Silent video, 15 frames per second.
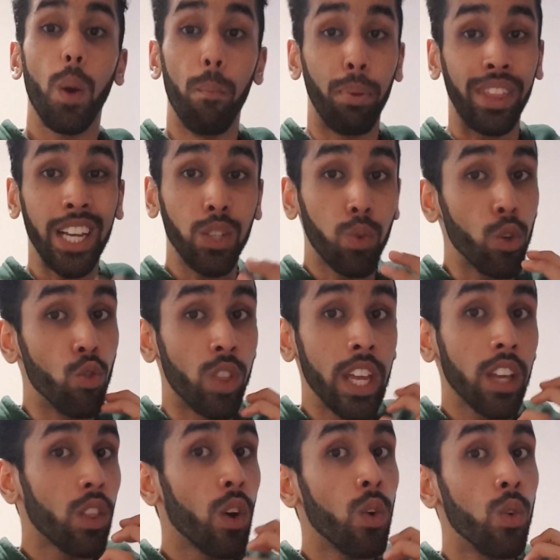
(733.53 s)
But that's what you
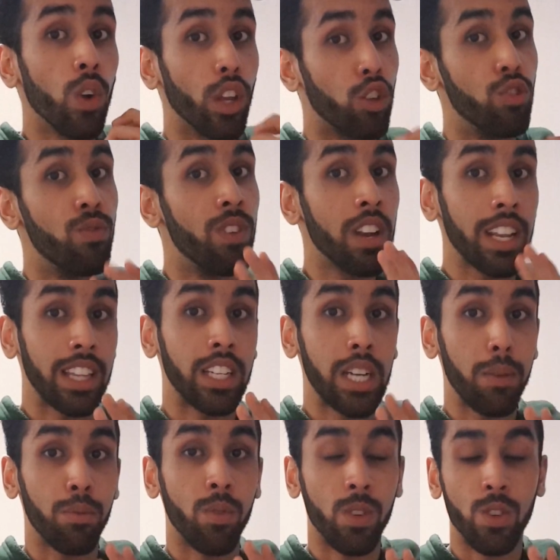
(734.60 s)
think though. Like, you feel like the
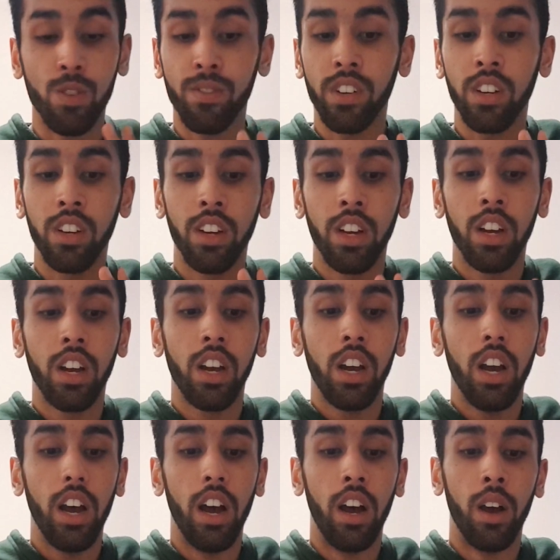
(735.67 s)
chapter is over.
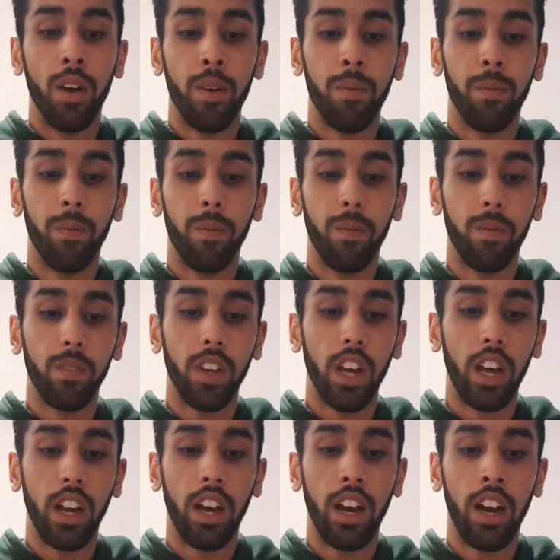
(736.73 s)
And
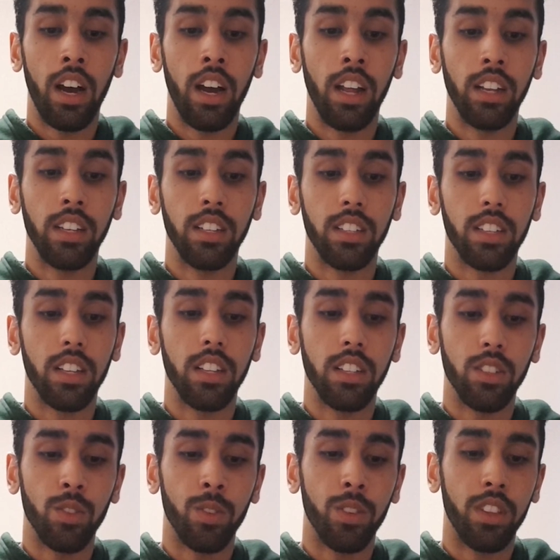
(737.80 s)

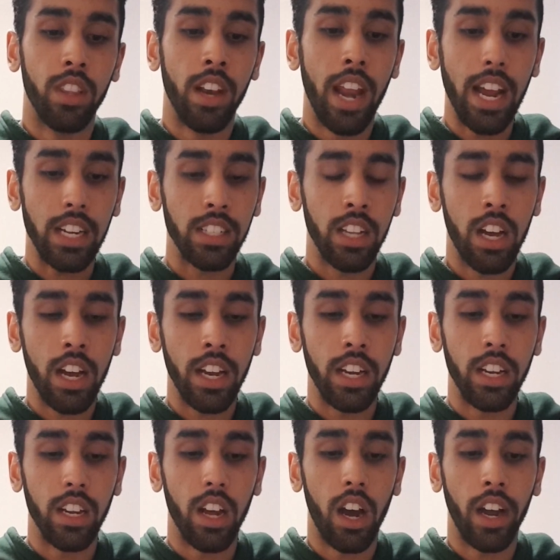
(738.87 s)
so the next
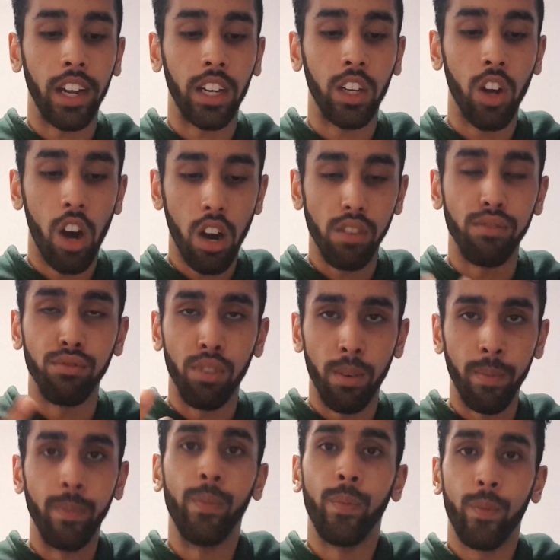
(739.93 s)
line I got
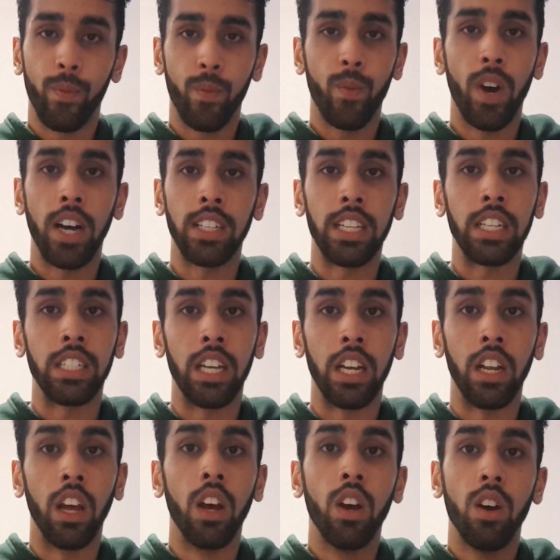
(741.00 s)
from, as I
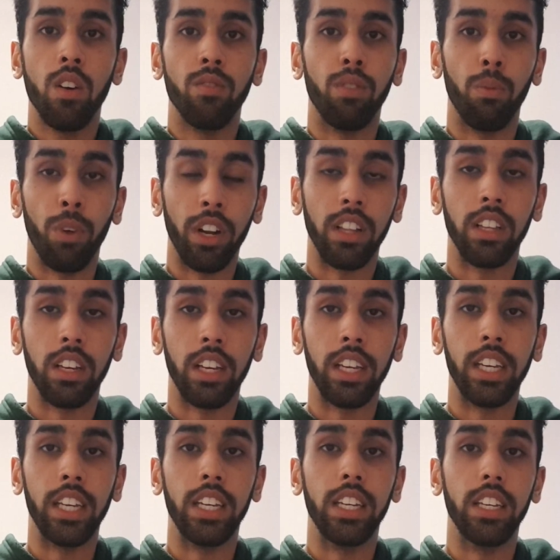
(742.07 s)
said, from one of
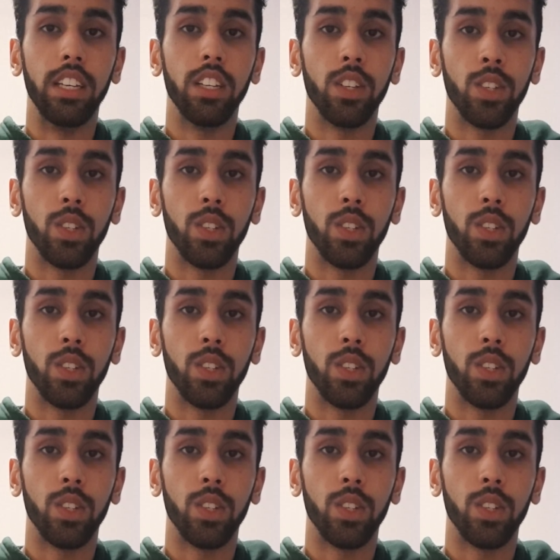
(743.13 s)
the